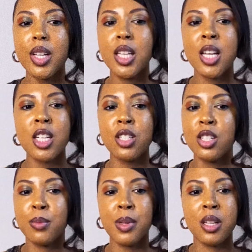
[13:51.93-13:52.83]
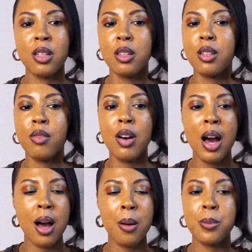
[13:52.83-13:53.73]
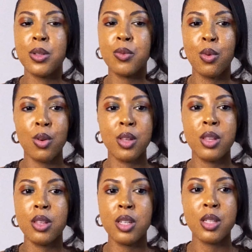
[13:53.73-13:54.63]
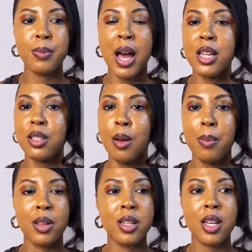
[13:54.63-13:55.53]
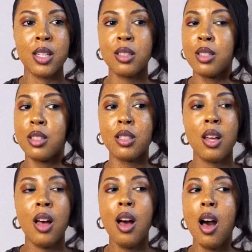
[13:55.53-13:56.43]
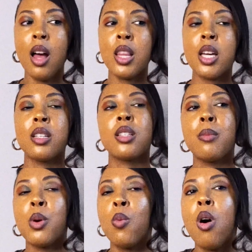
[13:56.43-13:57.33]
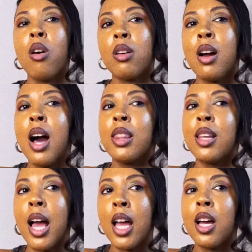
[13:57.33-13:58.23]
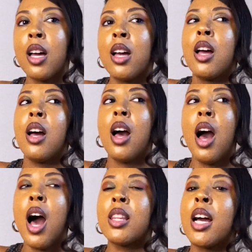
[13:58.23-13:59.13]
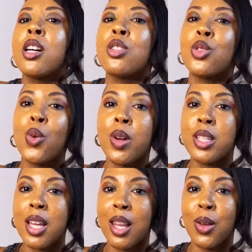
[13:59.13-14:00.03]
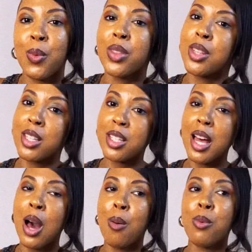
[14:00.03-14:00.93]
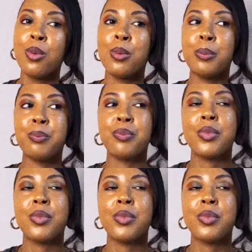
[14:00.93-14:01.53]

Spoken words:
That's just been the vibes for these past couple of days. It's a lot of Summer Walker. I like her storytelling with this album.